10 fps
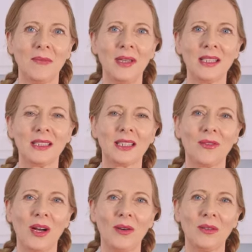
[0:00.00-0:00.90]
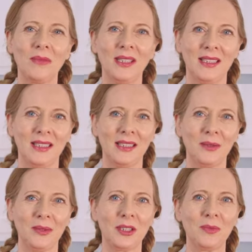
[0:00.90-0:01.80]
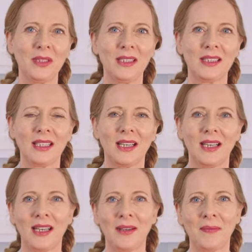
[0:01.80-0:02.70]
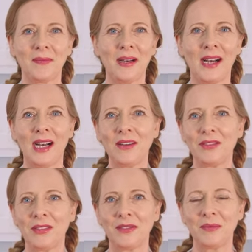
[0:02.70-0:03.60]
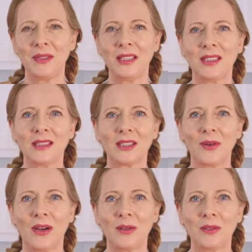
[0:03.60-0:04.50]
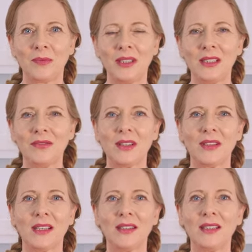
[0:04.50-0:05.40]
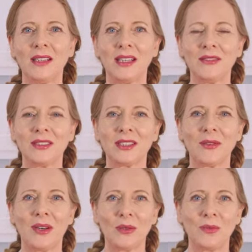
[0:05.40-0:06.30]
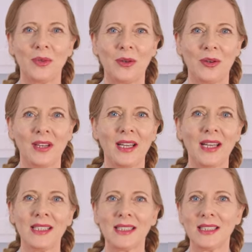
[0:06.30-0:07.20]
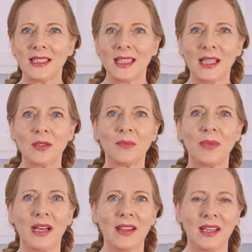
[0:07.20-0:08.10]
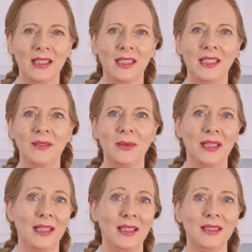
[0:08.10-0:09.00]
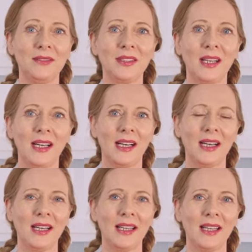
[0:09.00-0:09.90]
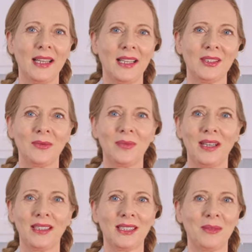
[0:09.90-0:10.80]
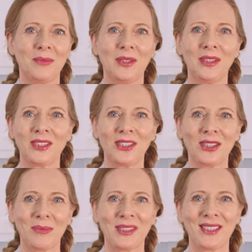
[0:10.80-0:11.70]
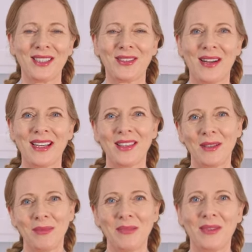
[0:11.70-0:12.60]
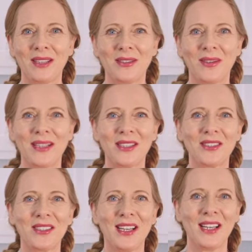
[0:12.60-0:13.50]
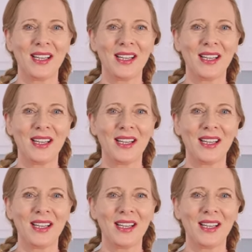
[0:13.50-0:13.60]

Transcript: mixed ground meat here, which means half of the meat is ground beef and the other half is ground pork. Since I cannot buy that here where I live, I had to buy some pork chops and grind them in my grinder,